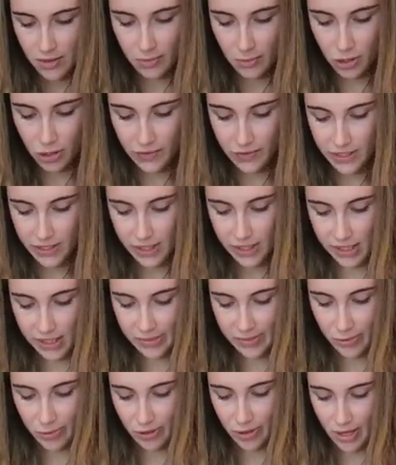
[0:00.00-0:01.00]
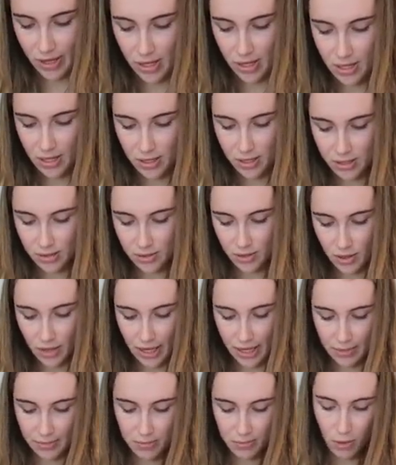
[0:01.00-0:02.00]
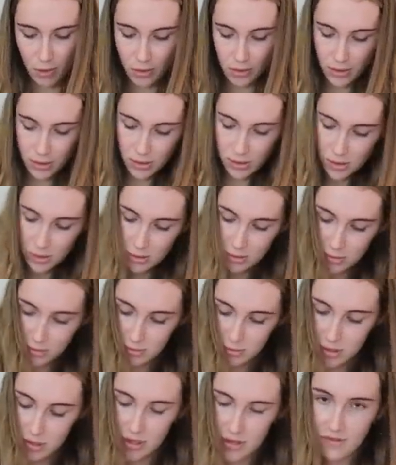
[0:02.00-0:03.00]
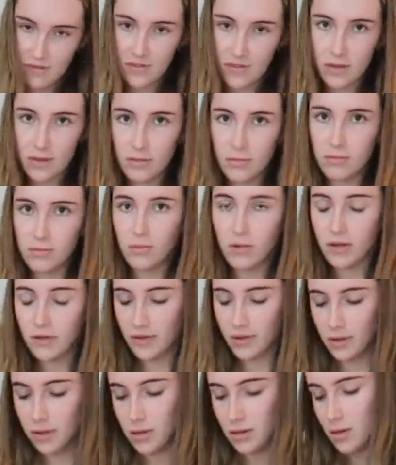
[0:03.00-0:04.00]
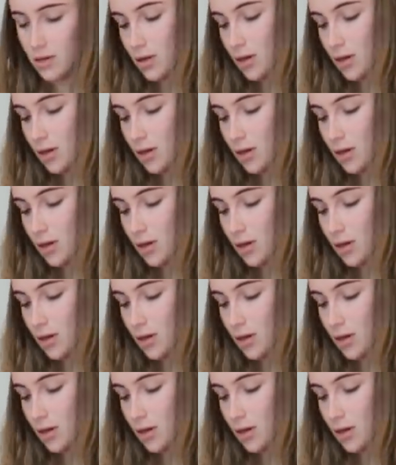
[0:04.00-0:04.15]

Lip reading: whatever textbook I need. It's got like pockets and stuff for whatever,